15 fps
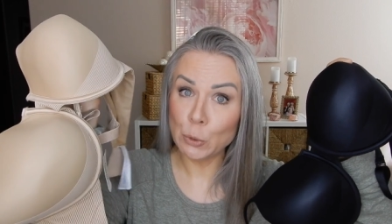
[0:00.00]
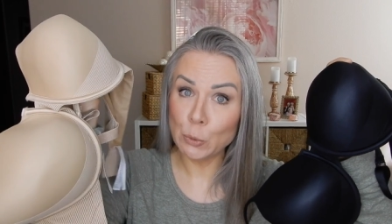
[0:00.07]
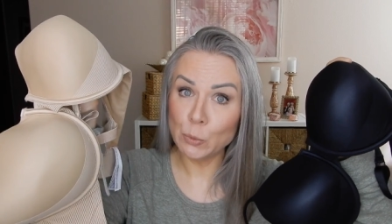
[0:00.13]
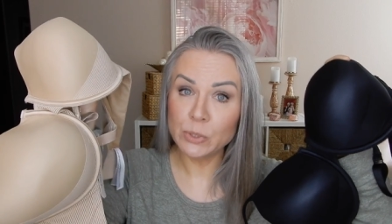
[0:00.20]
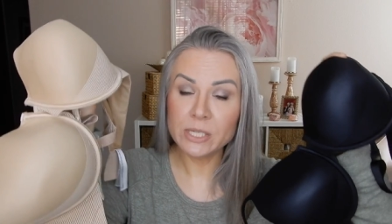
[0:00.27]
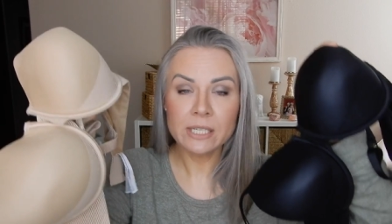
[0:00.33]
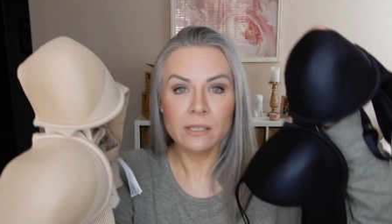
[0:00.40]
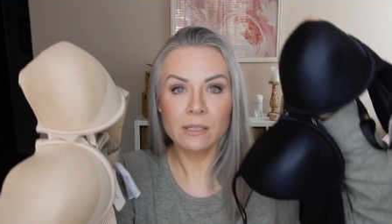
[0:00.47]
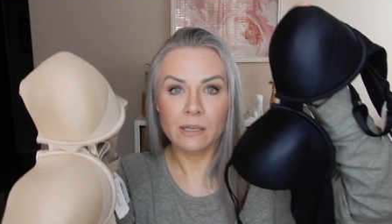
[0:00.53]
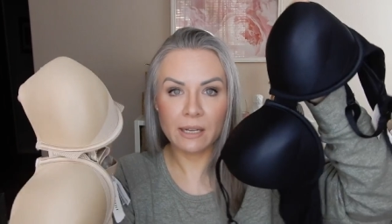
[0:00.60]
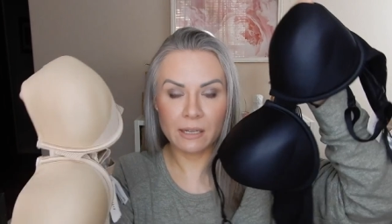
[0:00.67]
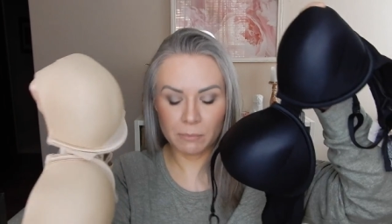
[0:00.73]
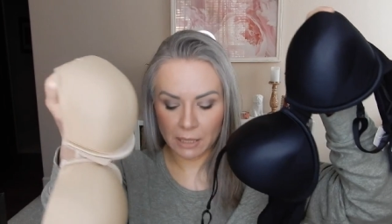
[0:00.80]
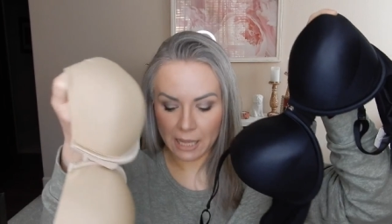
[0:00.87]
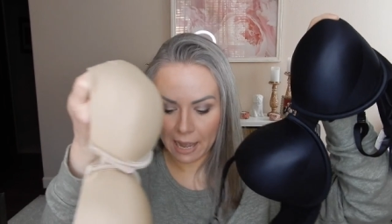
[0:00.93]
nude
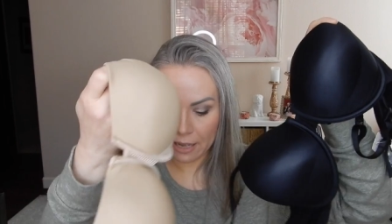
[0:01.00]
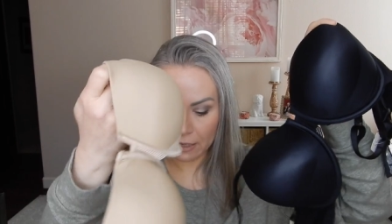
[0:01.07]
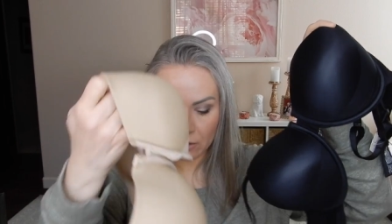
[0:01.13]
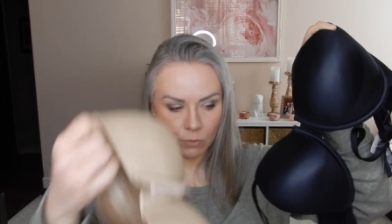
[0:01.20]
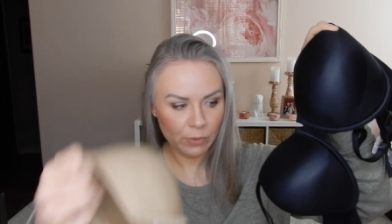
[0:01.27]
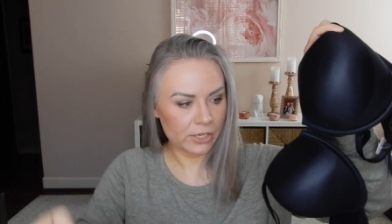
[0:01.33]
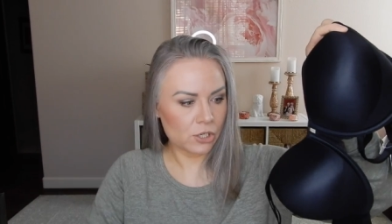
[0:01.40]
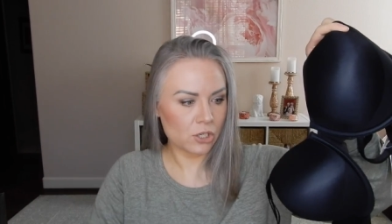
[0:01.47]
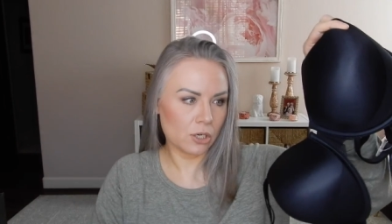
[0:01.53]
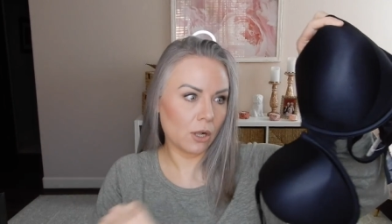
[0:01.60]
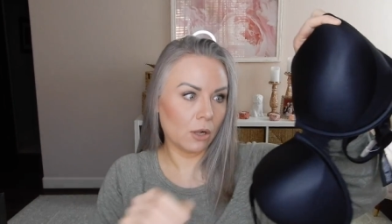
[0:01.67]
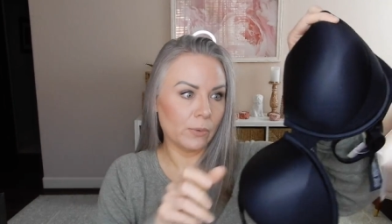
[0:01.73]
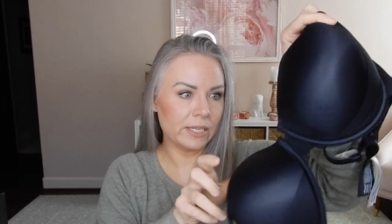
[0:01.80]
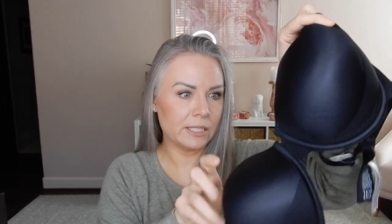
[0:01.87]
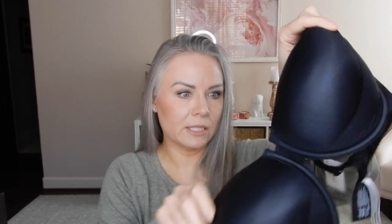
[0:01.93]
and black, which
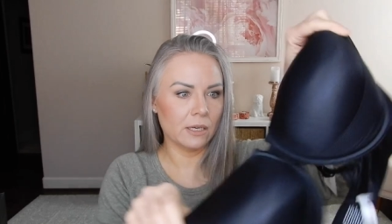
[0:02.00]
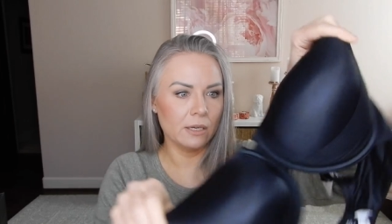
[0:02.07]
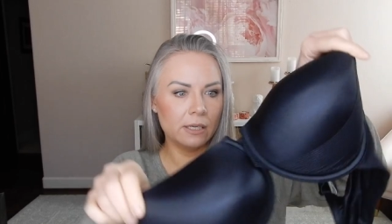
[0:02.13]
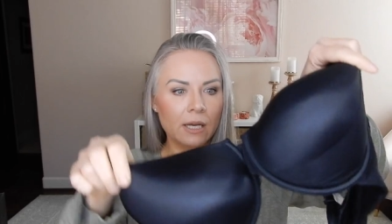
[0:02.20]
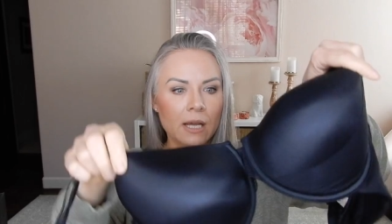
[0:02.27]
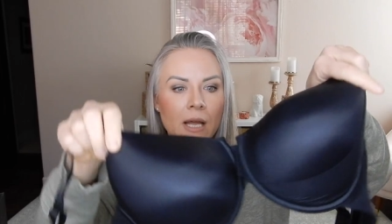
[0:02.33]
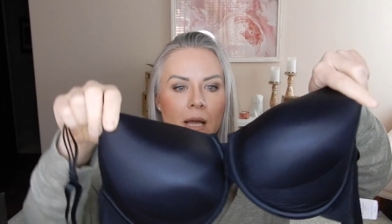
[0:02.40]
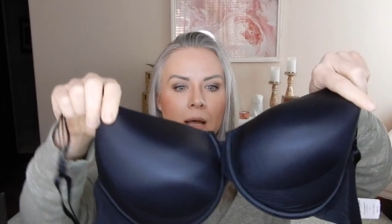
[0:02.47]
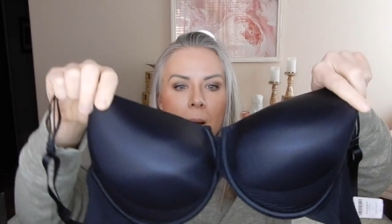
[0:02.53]
always good.